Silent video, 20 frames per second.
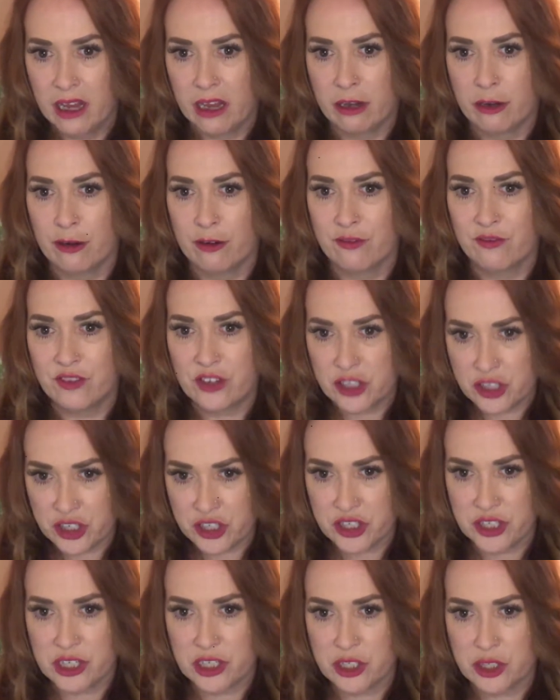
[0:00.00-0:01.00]
in her
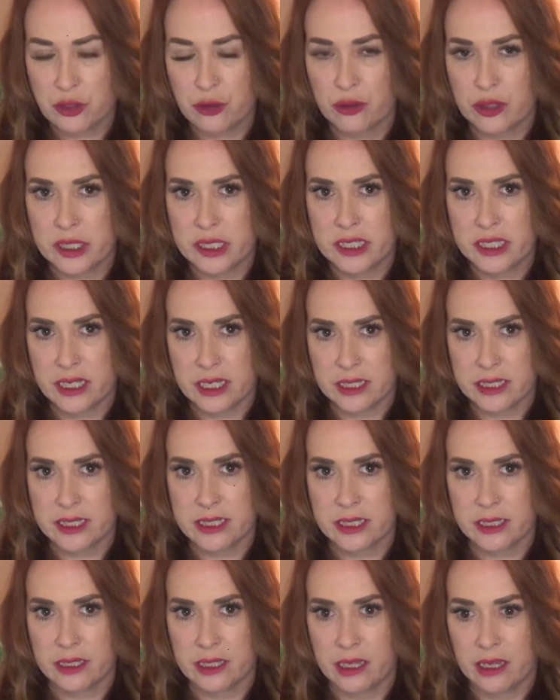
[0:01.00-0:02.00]
viciousness toward
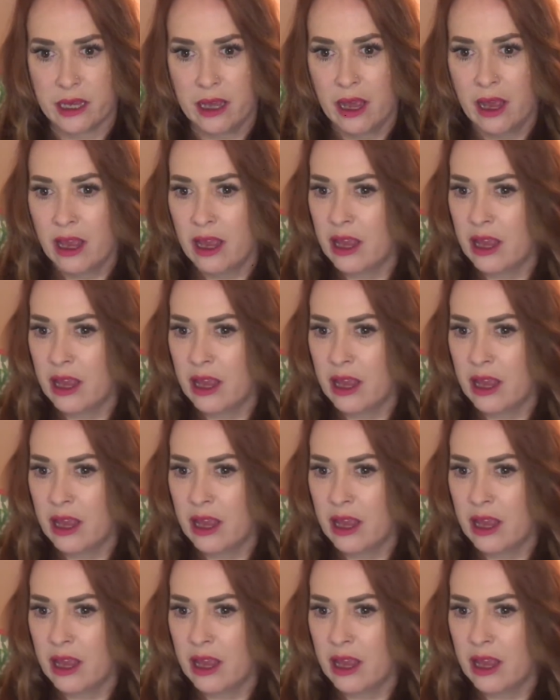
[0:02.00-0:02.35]
Tinsley,